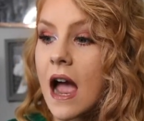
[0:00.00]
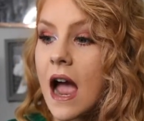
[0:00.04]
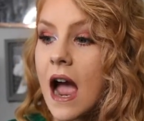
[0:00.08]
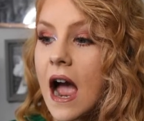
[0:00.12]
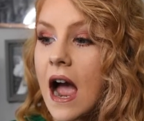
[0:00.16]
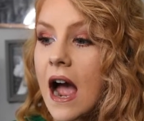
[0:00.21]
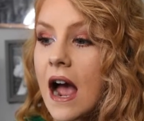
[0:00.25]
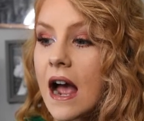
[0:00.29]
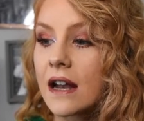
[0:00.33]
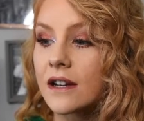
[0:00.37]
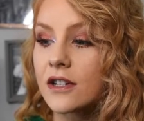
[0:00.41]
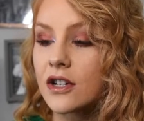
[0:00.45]

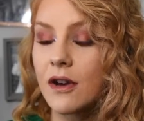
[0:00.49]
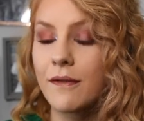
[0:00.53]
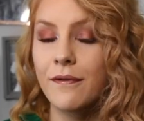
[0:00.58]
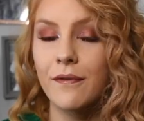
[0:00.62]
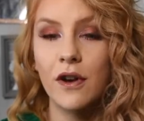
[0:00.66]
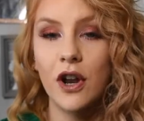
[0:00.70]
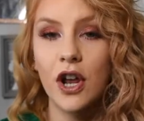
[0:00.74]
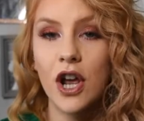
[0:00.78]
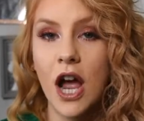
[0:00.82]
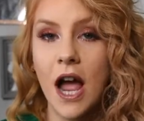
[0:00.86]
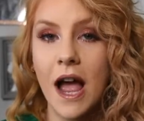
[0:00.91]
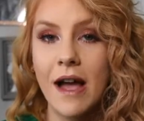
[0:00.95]
And I
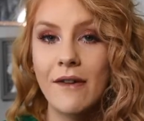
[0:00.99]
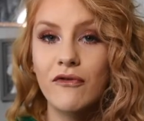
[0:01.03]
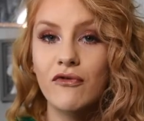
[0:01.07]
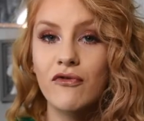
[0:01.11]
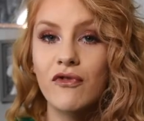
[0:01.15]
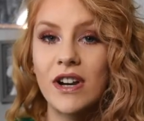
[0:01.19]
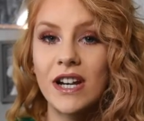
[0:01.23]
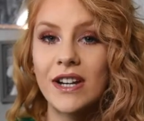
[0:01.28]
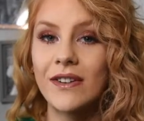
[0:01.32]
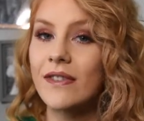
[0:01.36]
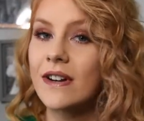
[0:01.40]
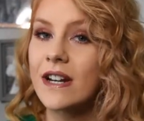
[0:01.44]
feel like I have a
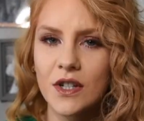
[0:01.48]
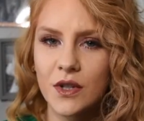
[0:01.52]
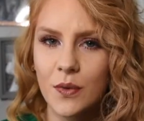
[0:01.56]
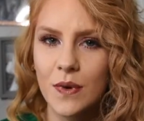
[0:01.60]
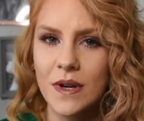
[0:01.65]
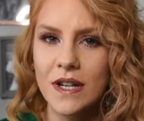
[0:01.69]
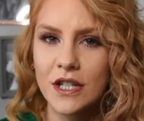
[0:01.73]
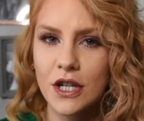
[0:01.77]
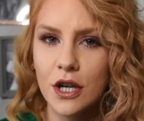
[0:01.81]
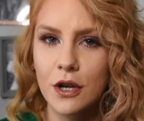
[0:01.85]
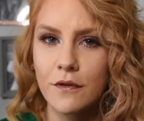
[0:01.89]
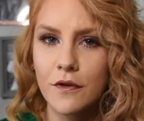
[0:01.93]
really, really
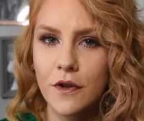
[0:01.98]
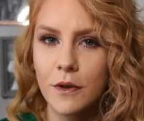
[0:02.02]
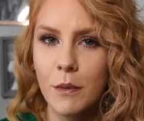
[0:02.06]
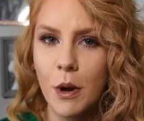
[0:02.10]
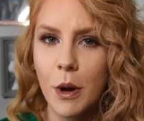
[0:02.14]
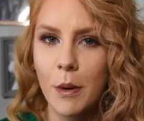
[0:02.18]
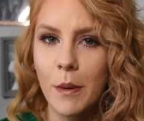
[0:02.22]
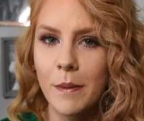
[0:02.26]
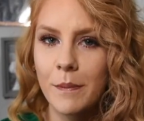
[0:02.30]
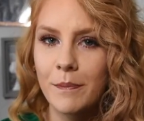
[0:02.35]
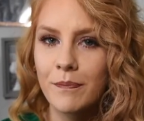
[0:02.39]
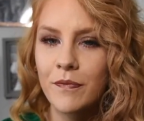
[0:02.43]
sweet tooth at the
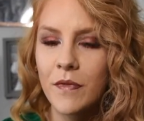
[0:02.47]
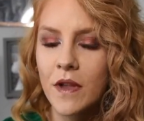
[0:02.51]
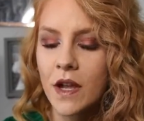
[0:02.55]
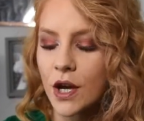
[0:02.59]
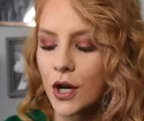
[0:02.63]
moment.